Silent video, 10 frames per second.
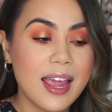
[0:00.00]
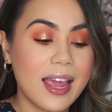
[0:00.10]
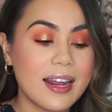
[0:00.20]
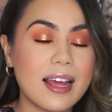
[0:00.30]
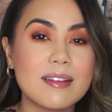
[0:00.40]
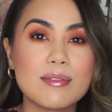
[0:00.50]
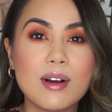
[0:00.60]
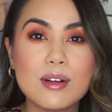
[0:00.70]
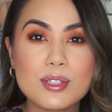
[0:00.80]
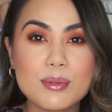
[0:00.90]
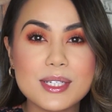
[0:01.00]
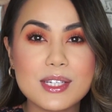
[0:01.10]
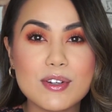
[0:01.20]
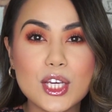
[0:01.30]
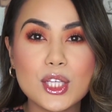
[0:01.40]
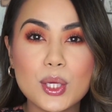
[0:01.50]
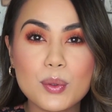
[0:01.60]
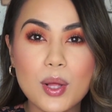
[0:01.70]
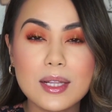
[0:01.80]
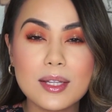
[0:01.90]
And I also received a
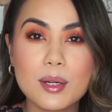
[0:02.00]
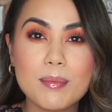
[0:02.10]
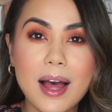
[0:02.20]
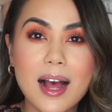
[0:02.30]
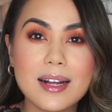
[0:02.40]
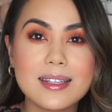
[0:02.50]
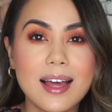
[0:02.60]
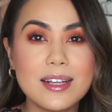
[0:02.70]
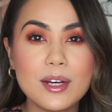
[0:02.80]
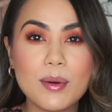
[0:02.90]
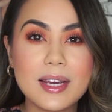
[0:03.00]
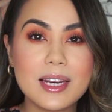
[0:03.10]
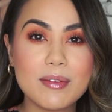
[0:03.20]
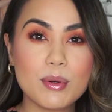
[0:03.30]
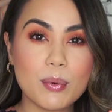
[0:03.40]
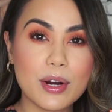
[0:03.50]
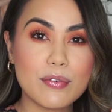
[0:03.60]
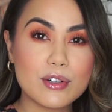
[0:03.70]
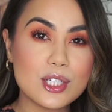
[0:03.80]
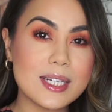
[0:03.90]
cute little bag that, you know, I can even wear
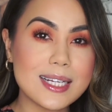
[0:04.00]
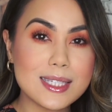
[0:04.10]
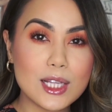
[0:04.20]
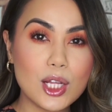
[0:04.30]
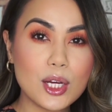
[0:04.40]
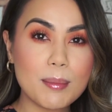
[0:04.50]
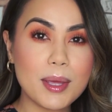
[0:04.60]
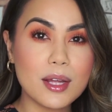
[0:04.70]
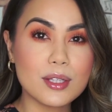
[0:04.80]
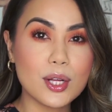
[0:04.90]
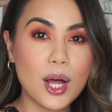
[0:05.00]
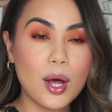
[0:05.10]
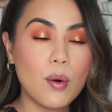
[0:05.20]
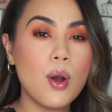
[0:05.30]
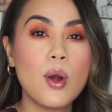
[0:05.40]
it for today's look, be on the go.